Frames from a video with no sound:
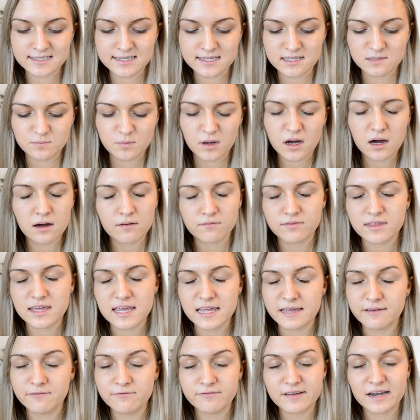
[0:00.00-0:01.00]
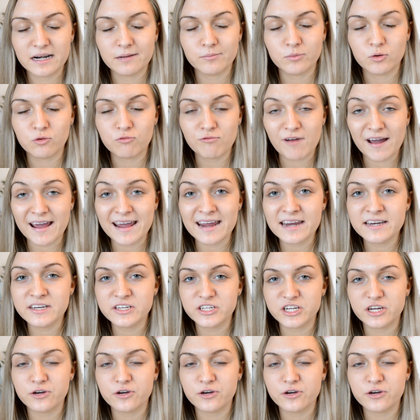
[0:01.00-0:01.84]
is part of the Infallible range,